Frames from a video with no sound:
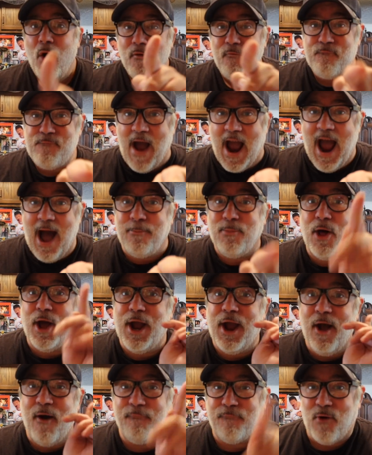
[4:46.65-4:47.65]

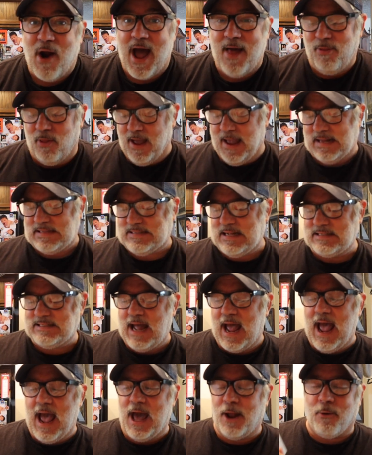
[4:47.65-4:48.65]
Family friendly. It says
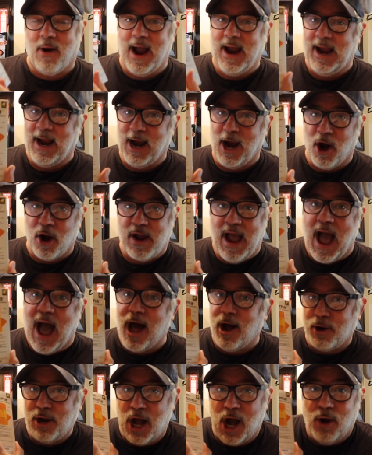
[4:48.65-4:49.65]
head right here. Okay,
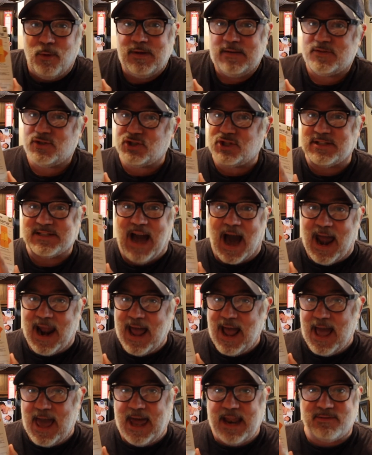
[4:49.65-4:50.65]
I don't know if she's got
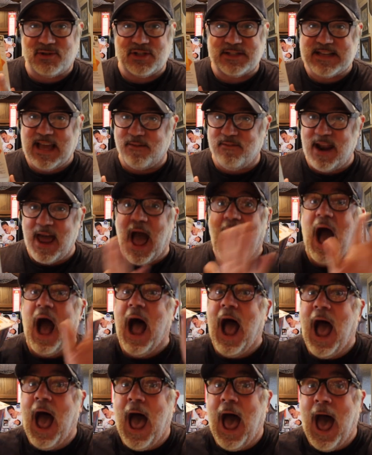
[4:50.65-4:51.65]
a head, if she's giving, oh my God,
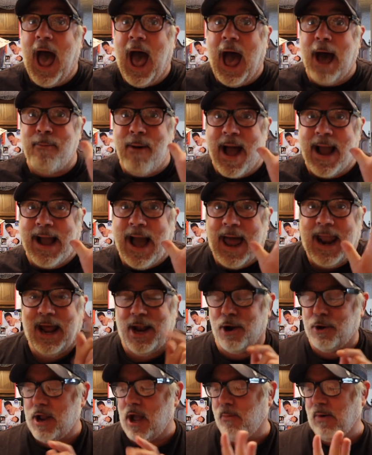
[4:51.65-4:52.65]
I
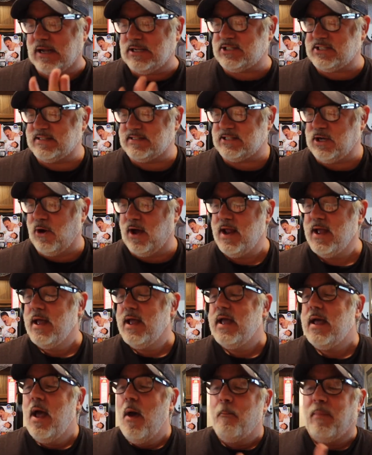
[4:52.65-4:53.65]
don't know what she's doing.
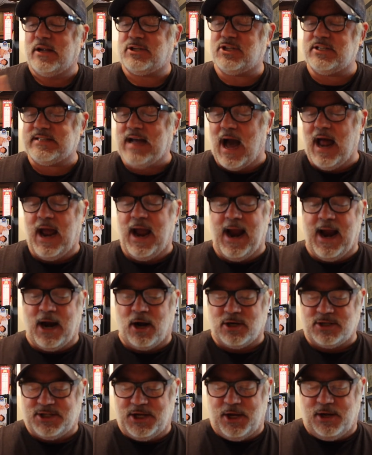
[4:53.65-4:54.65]
But she's got
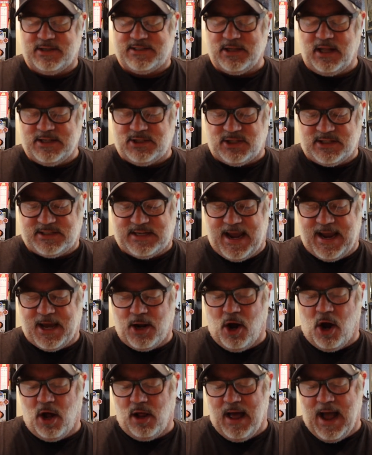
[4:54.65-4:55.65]
hair too. So let's just take
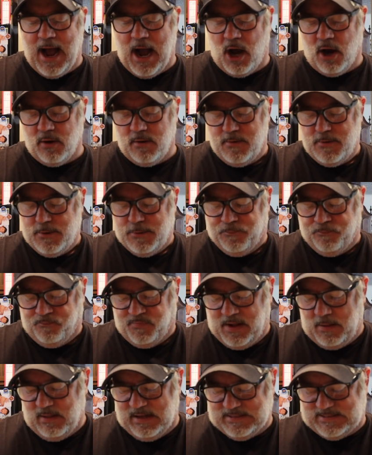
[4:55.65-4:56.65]
it all out.
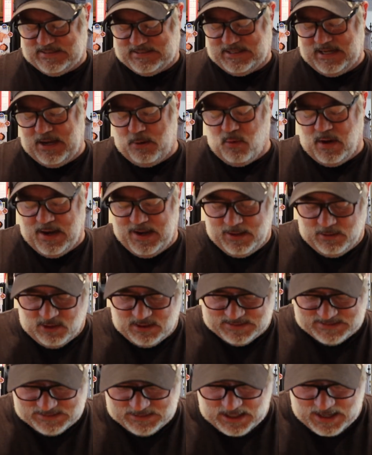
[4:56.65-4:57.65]
And let's see what it
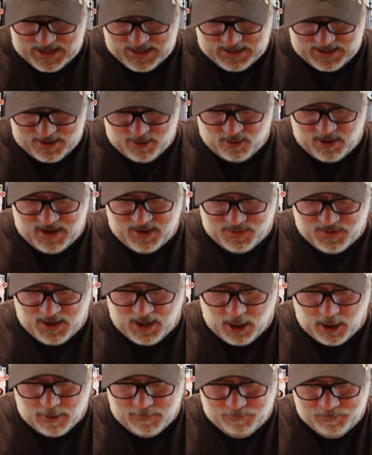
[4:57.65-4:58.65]
looks like underneath
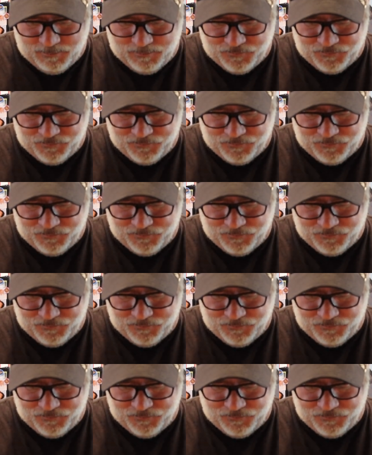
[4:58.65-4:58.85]
here.